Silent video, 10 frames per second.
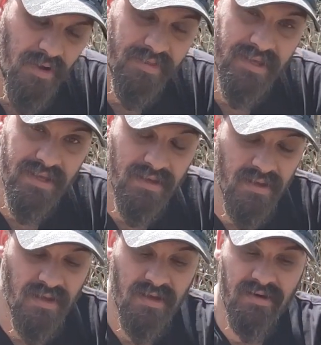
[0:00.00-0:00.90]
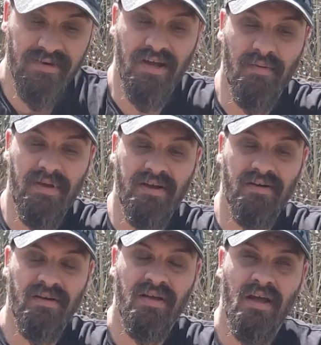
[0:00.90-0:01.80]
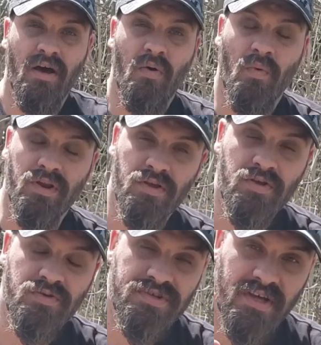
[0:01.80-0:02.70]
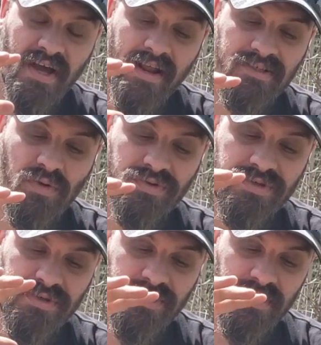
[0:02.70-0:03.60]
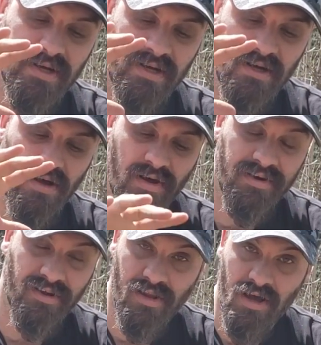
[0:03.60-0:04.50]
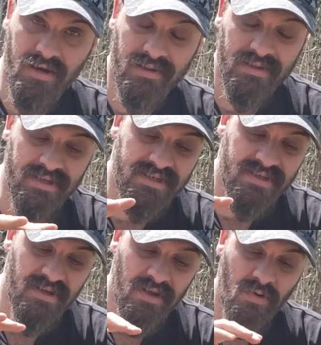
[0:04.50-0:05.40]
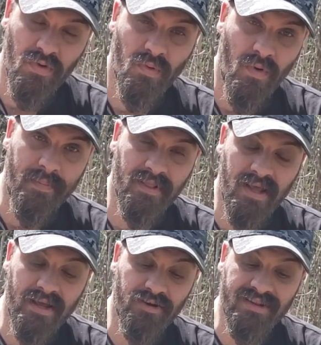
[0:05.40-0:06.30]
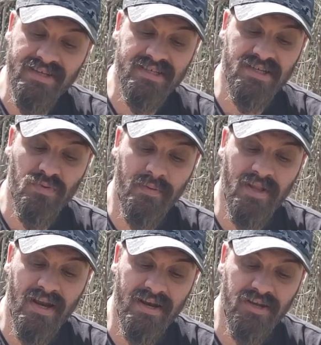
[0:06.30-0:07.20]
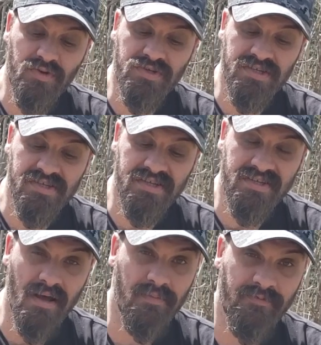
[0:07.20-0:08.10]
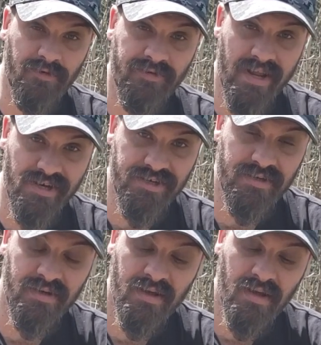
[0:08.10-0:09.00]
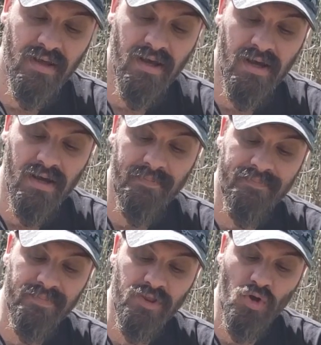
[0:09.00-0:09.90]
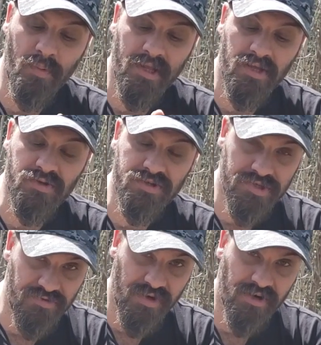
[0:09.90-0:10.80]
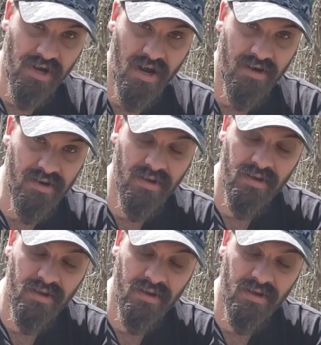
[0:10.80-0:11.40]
on the nub here. When you use a Kydex holster on a Glock, at least with a weapon light, or at least this weapon light, it uses this nub for retention. Normally it uses the trigger guard